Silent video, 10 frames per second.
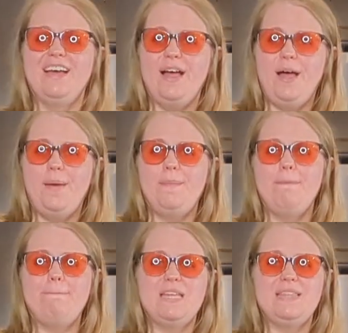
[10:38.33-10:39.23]

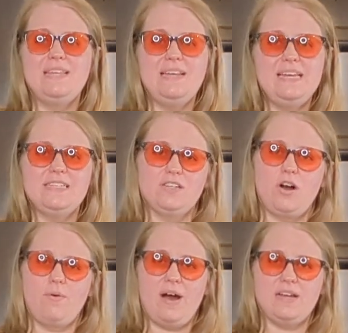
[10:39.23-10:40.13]
But then he
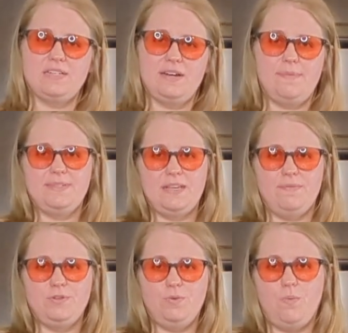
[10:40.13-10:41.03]
started rationing
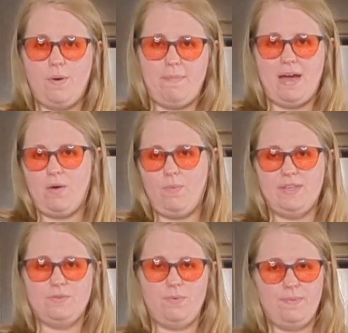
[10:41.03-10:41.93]
himself to 1 bag a week.
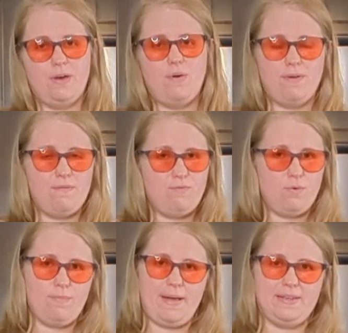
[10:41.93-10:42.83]
So we would go get
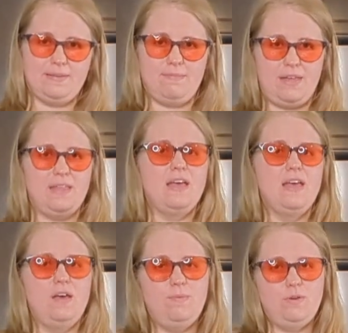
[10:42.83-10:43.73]
4 bags a month.
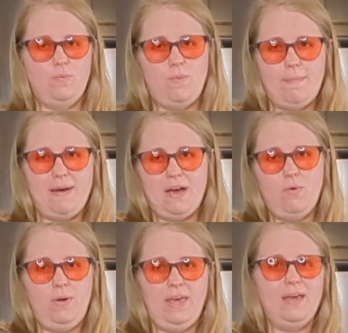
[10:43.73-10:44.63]
He would do 1 bag a
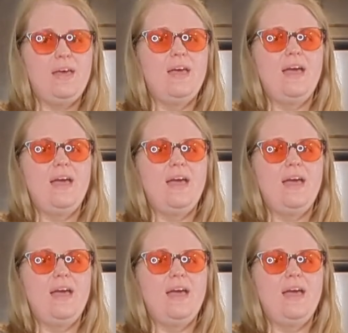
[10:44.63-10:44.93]
week.